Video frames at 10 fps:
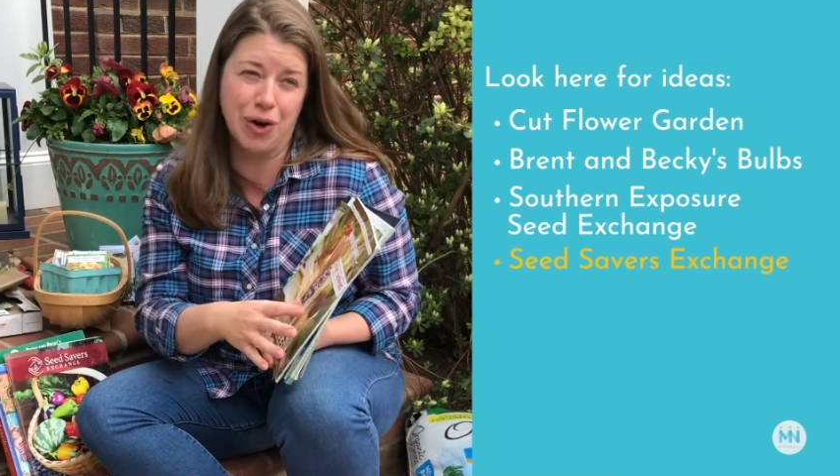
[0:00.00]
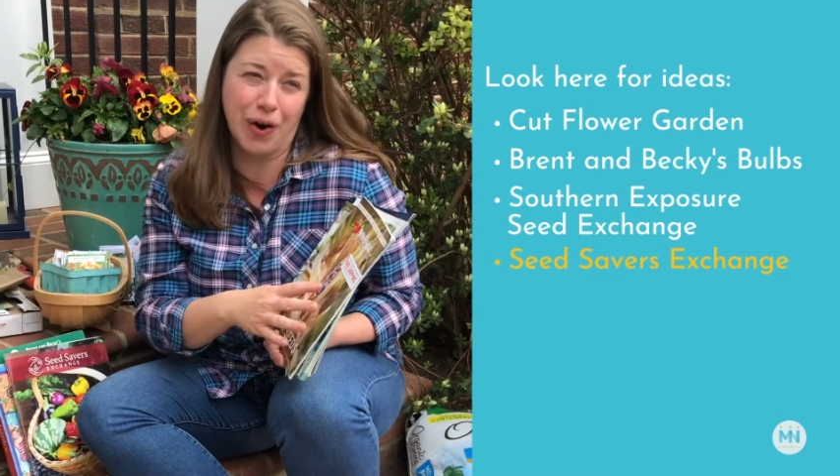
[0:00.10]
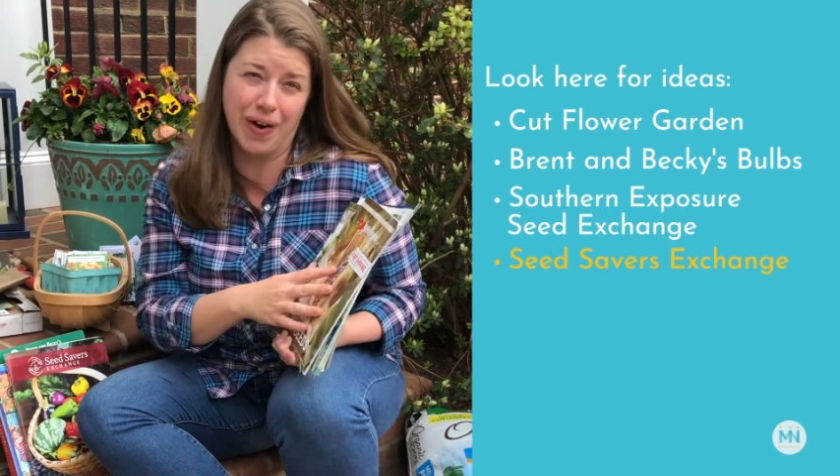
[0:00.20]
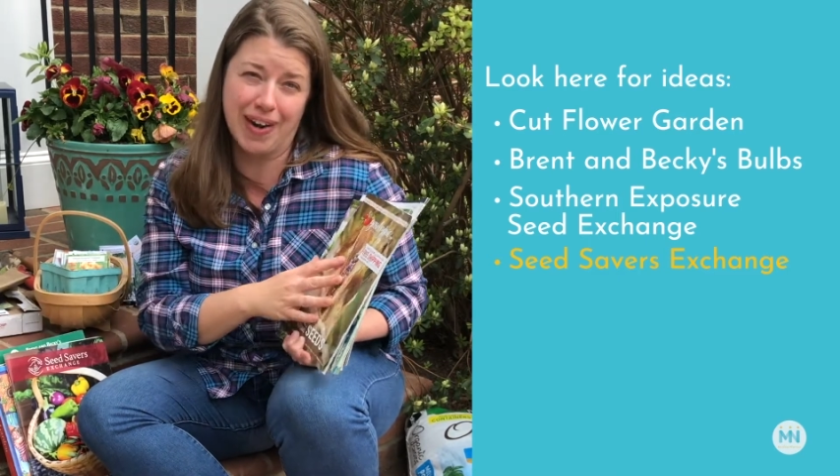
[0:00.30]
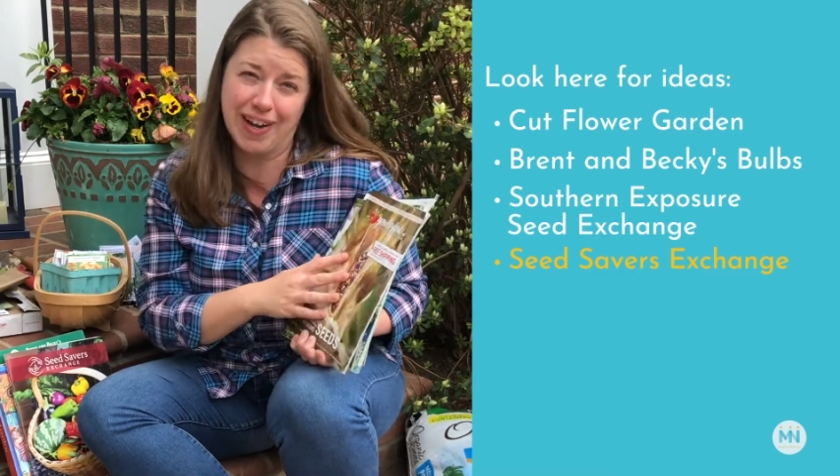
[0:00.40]

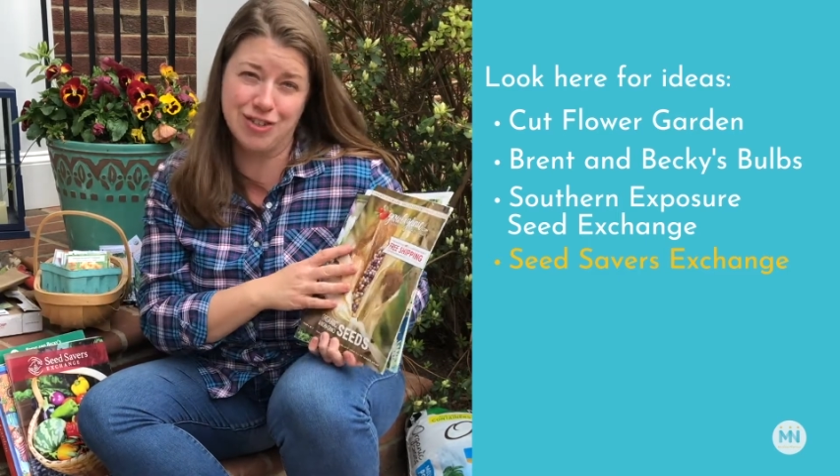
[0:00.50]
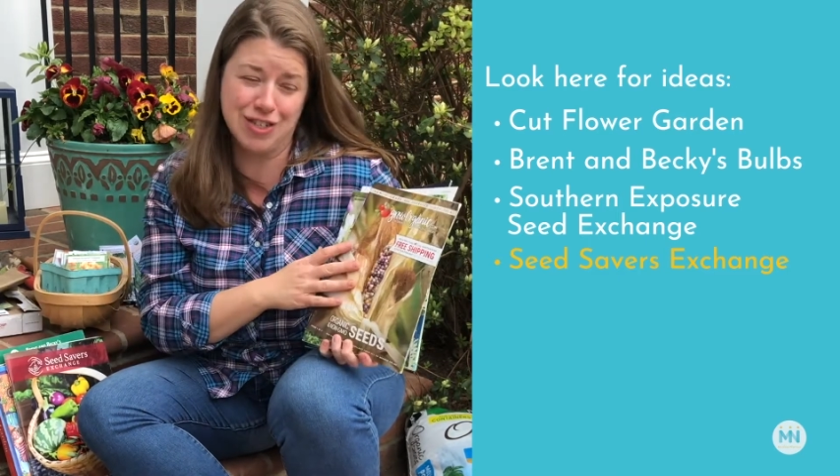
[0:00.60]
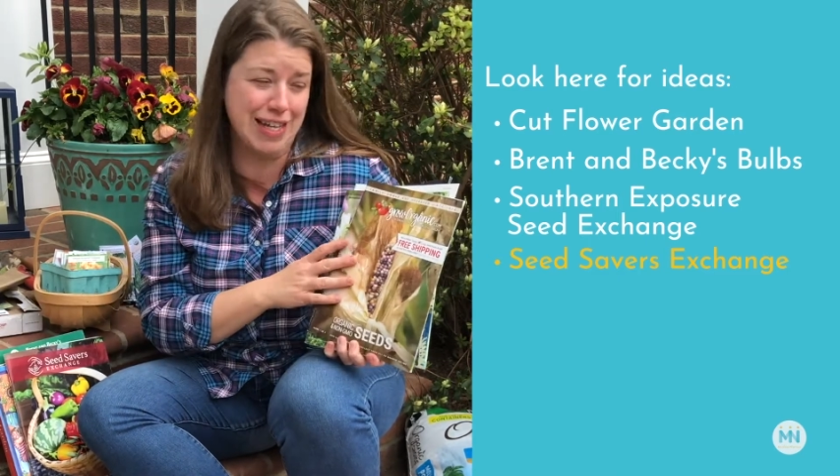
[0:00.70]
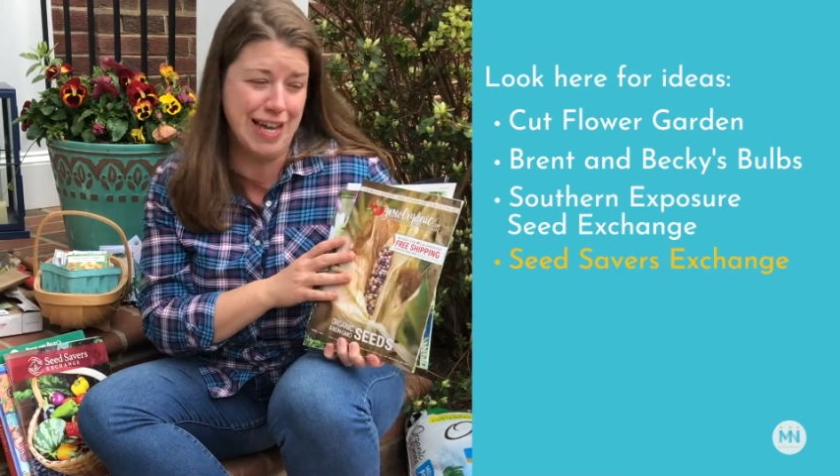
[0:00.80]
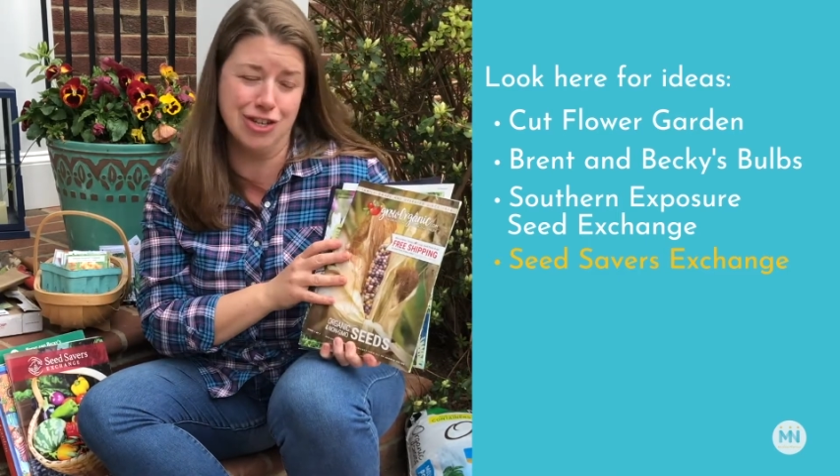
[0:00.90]
gardening is
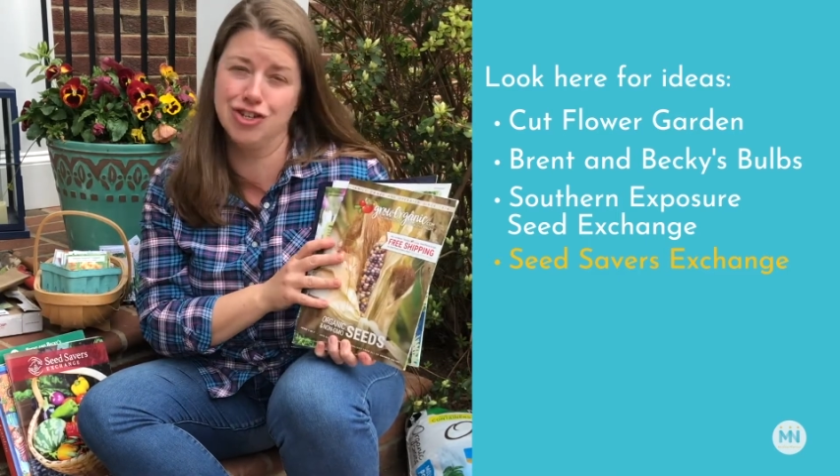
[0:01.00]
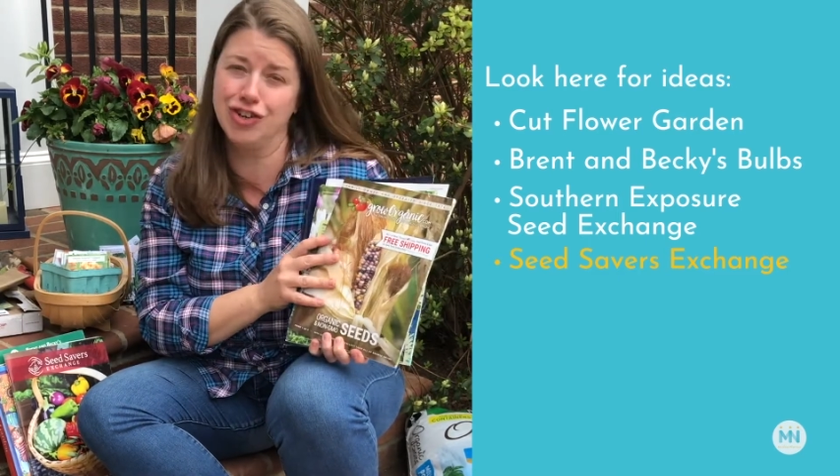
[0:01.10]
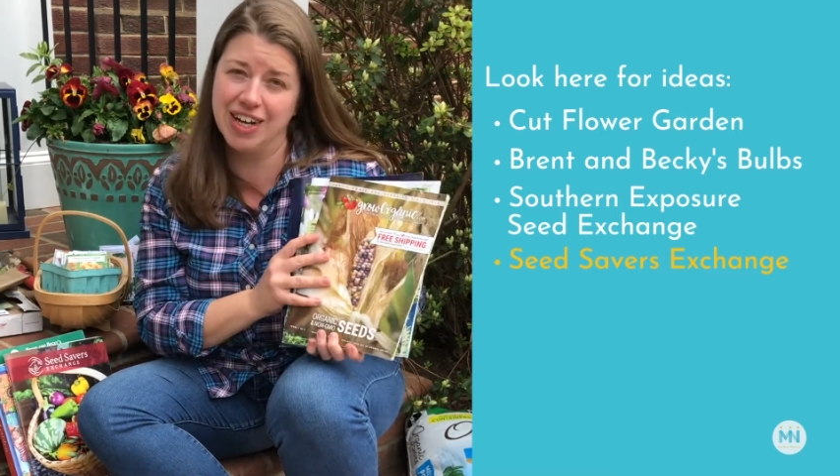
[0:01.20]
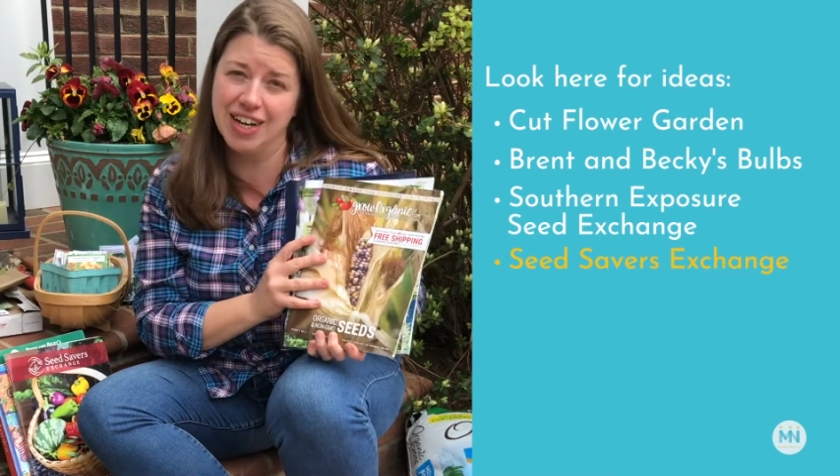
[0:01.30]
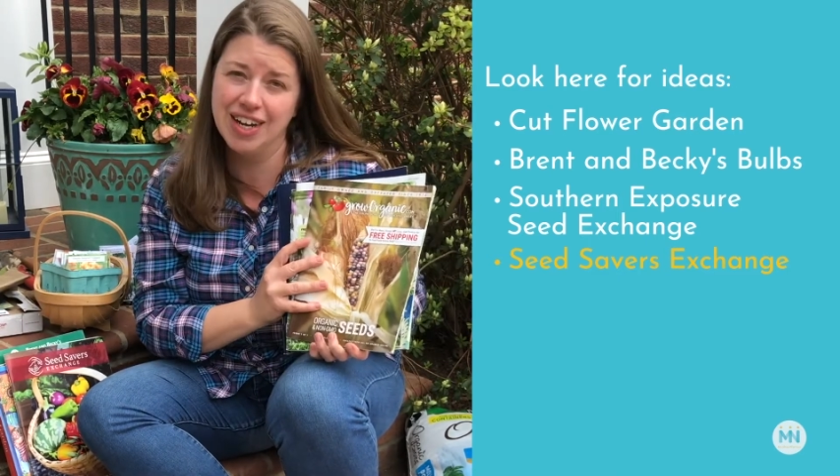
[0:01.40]
just the
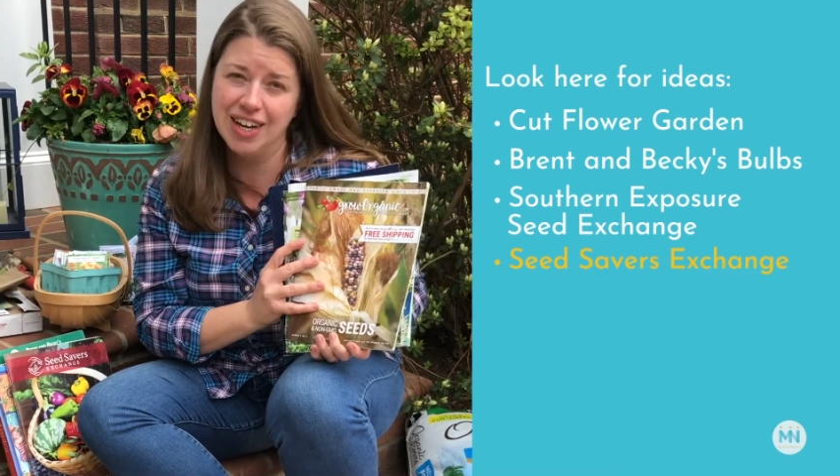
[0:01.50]
history